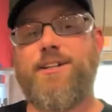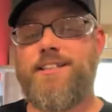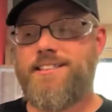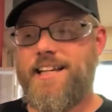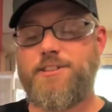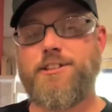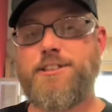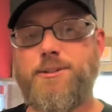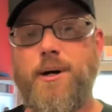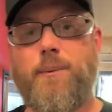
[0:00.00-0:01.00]
this is the
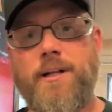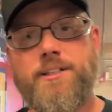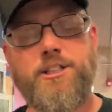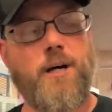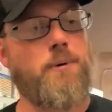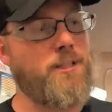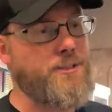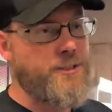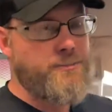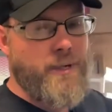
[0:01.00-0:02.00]
entrance to our welding shop. All
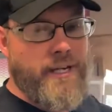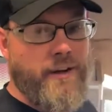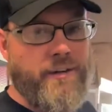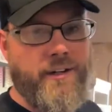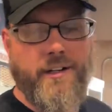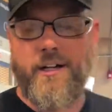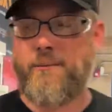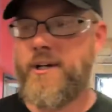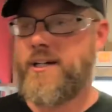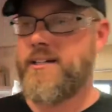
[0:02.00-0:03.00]
students park out here and
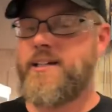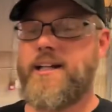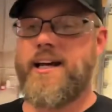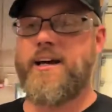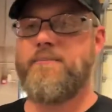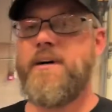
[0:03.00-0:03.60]
come right into the lab.